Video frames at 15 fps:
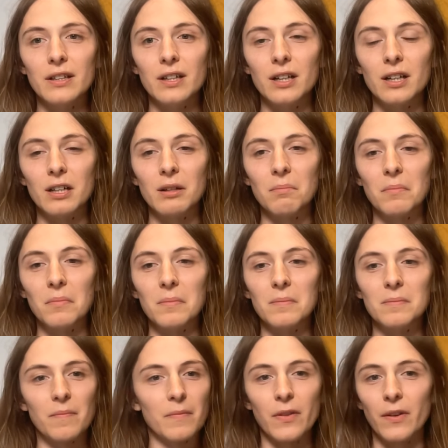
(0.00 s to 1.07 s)
um,
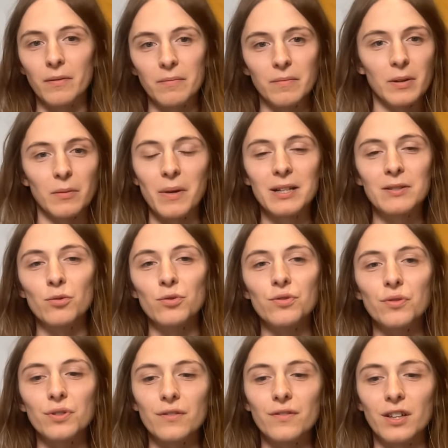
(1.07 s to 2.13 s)
that you know, makes all
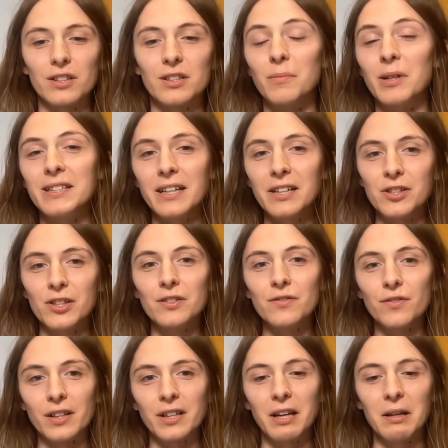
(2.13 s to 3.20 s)
sorts of customizations for
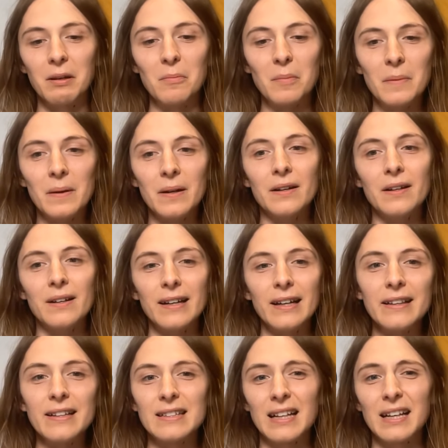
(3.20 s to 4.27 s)
the game in
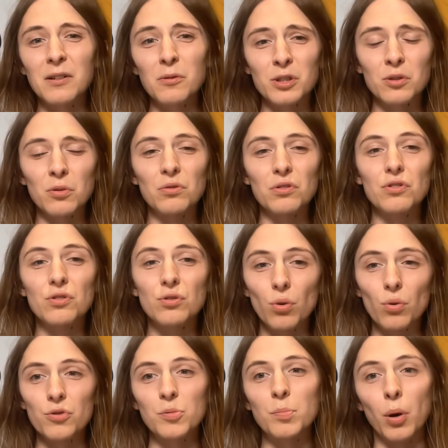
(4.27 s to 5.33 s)
this language called
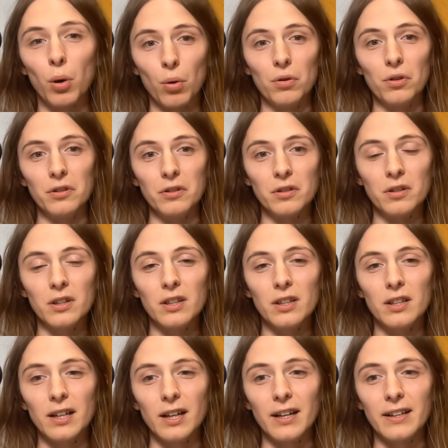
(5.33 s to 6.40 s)
SourcePawn,
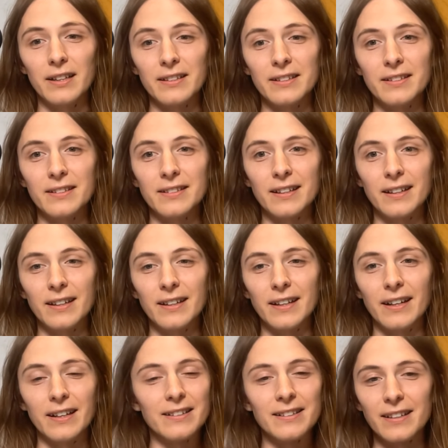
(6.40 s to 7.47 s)
and it's
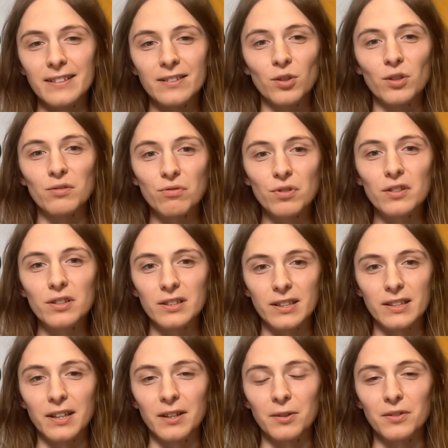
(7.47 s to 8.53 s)
it's not as rude as it
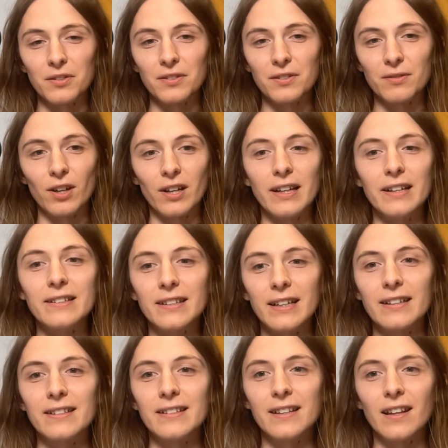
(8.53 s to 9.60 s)
sounds, right? It's
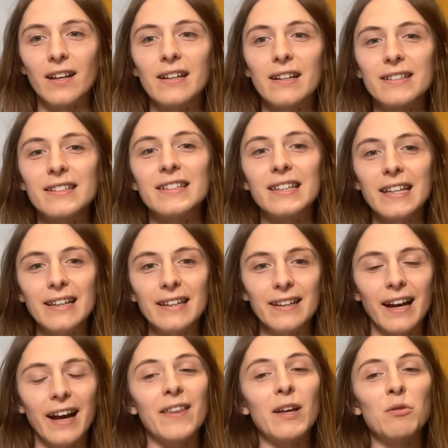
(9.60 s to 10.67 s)
it's like C,
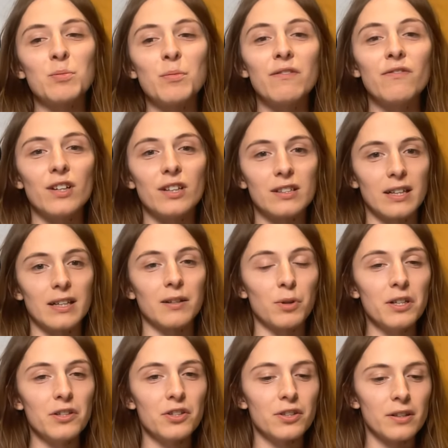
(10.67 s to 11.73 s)
and that was my first
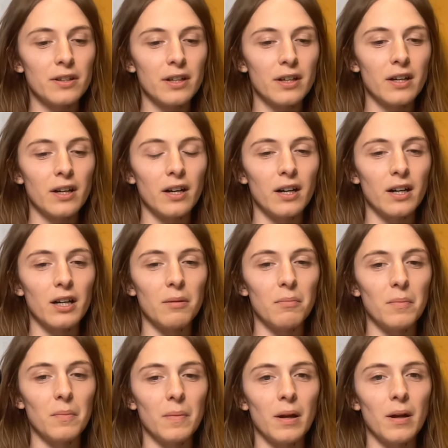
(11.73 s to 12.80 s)
language.
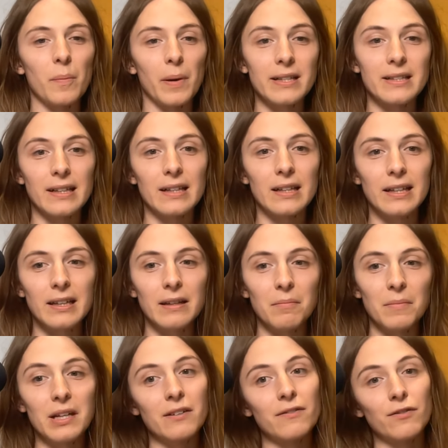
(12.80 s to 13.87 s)
Um, basically, me and a